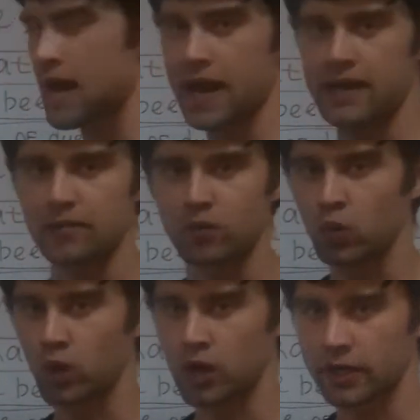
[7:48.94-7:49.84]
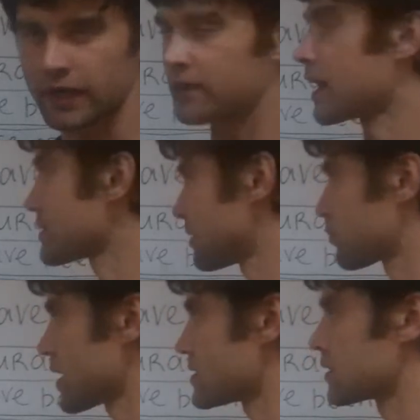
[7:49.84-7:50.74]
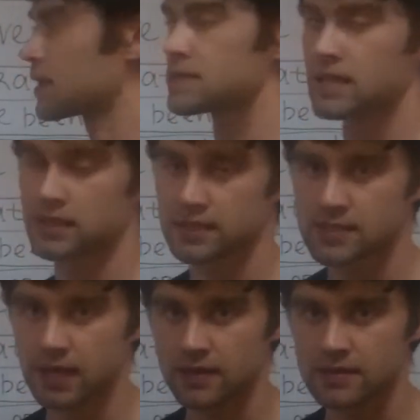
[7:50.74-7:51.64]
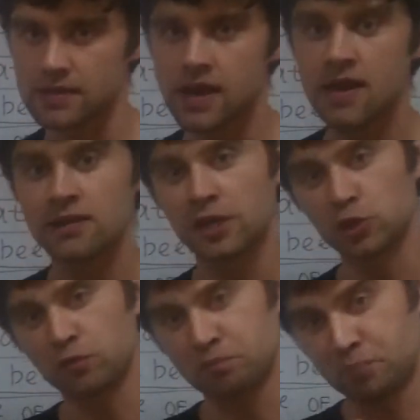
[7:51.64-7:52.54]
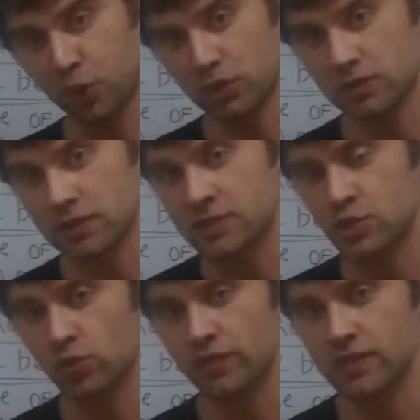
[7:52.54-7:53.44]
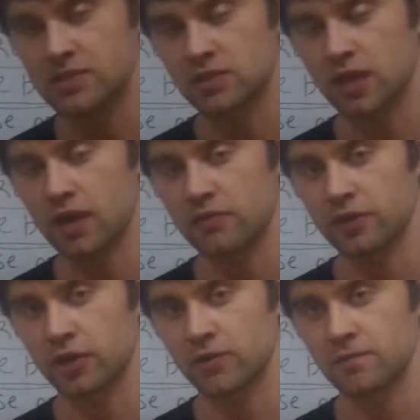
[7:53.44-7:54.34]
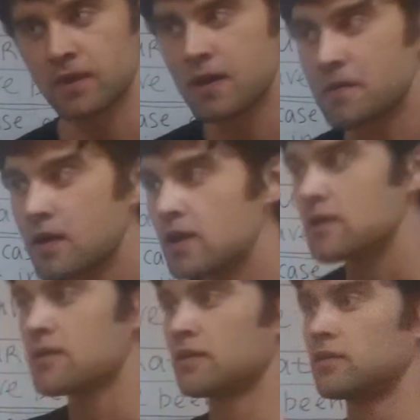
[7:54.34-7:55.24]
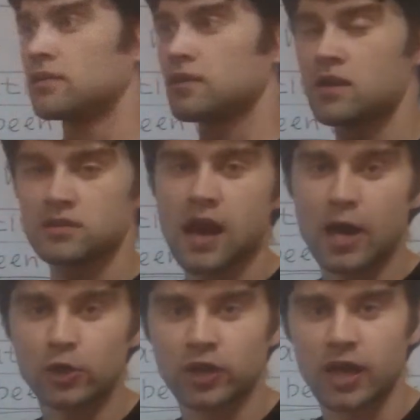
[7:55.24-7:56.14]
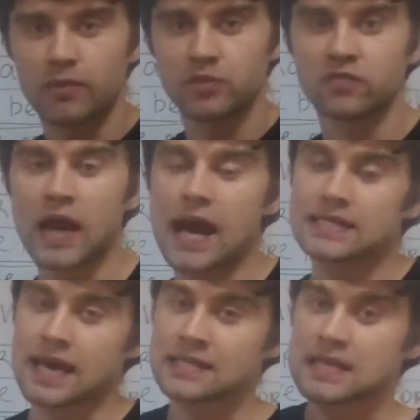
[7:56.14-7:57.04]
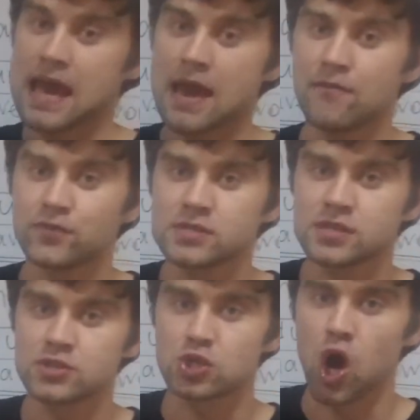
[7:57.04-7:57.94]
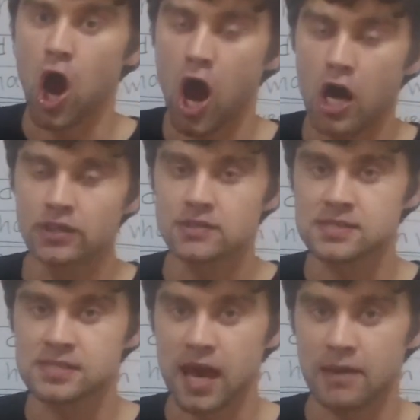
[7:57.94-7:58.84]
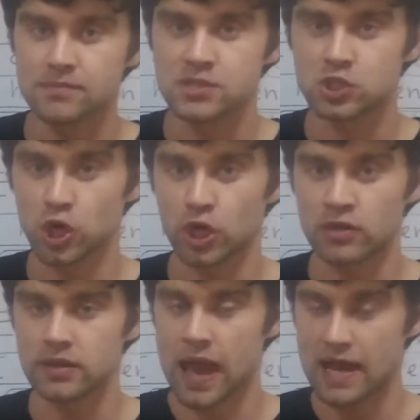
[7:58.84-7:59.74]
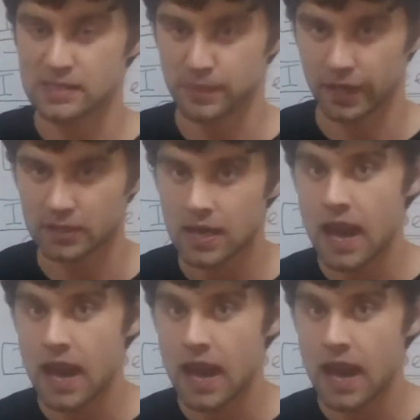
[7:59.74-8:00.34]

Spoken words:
I am working, that's the present continuous tense. Then you put these two things together, in the outcome, you've got an emphasis on some certain aspect.